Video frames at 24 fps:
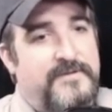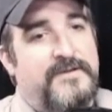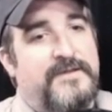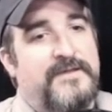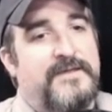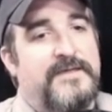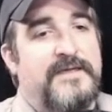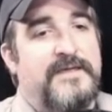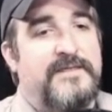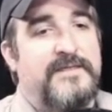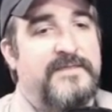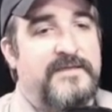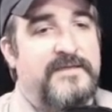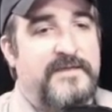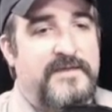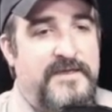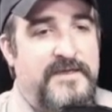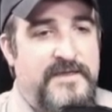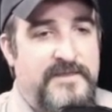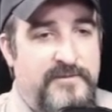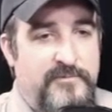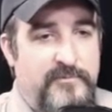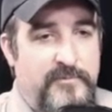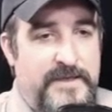in
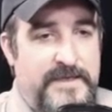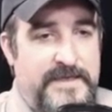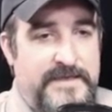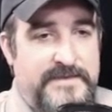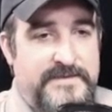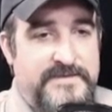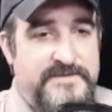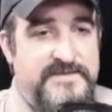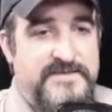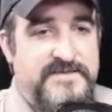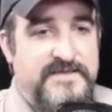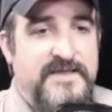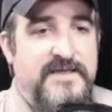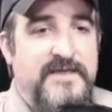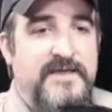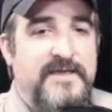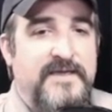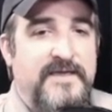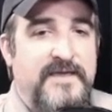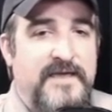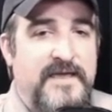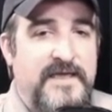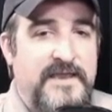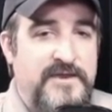the wings,
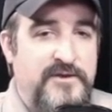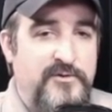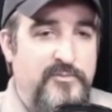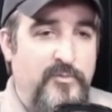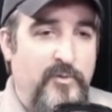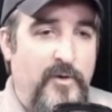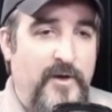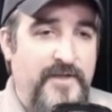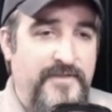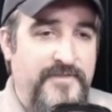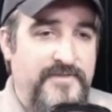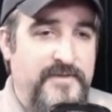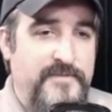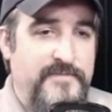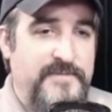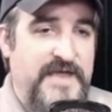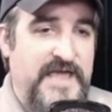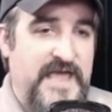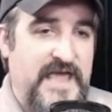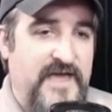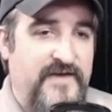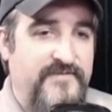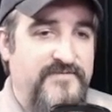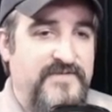and you want them to
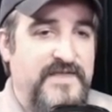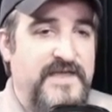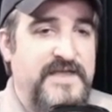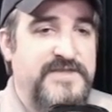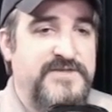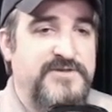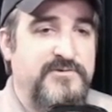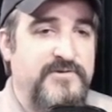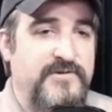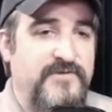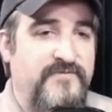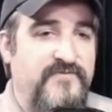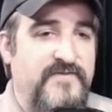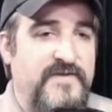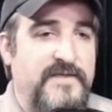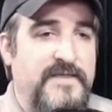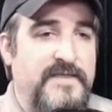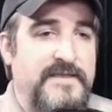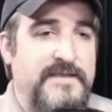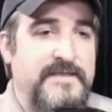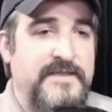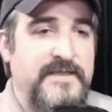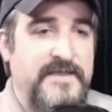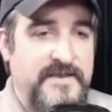have that sort of
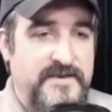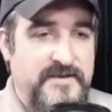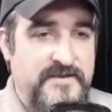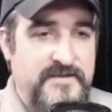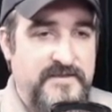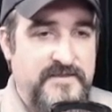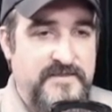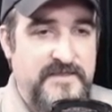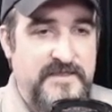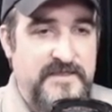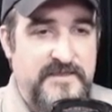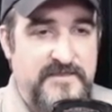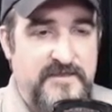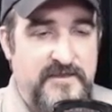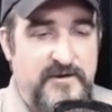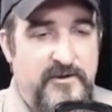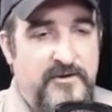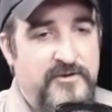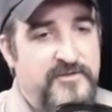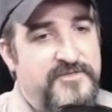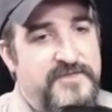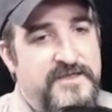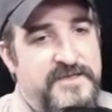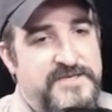feeling that there
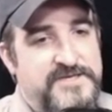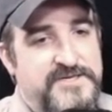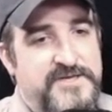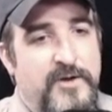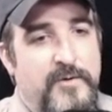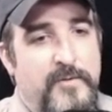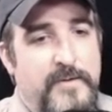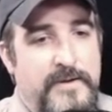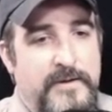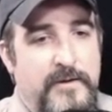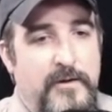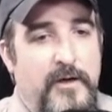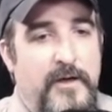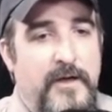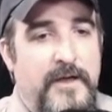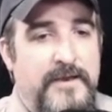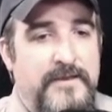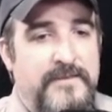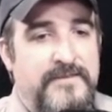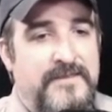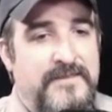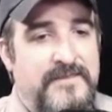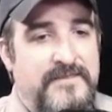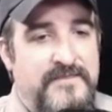are things going
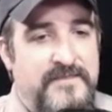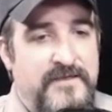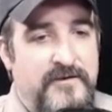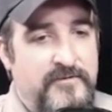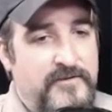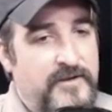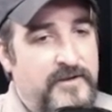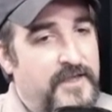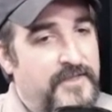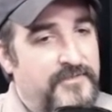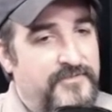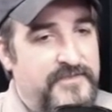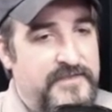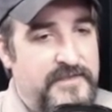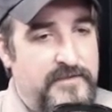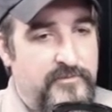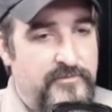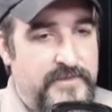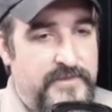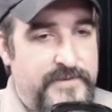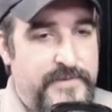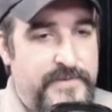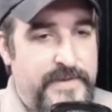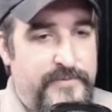on, that they're not the
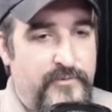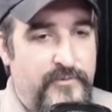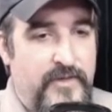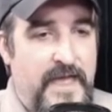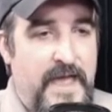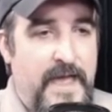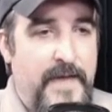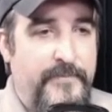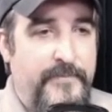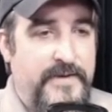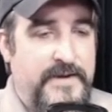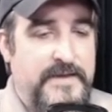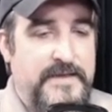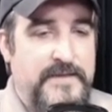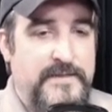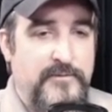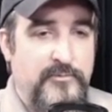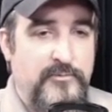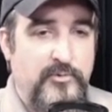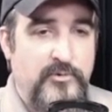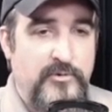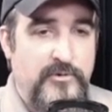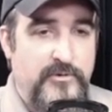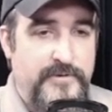only people happening in the
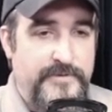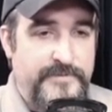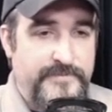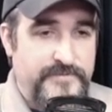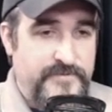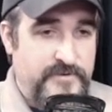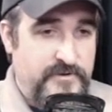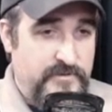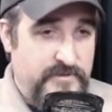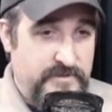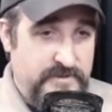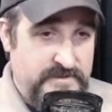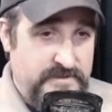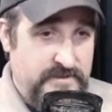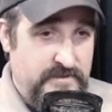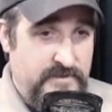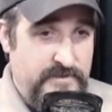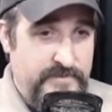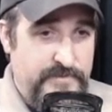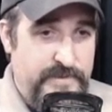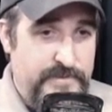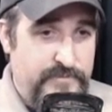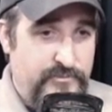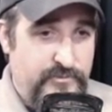world. They're not the
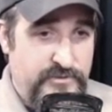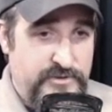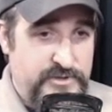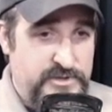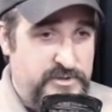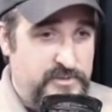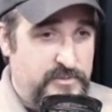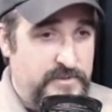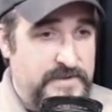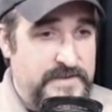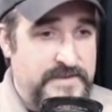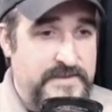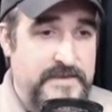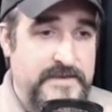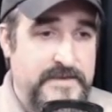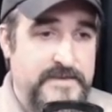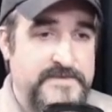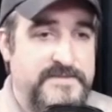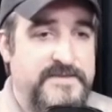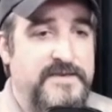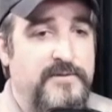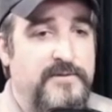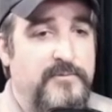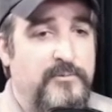only people doing
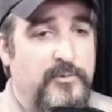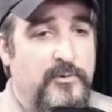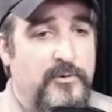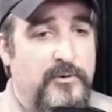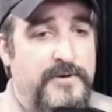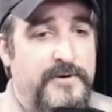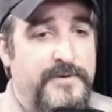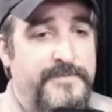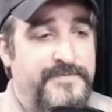things in the world.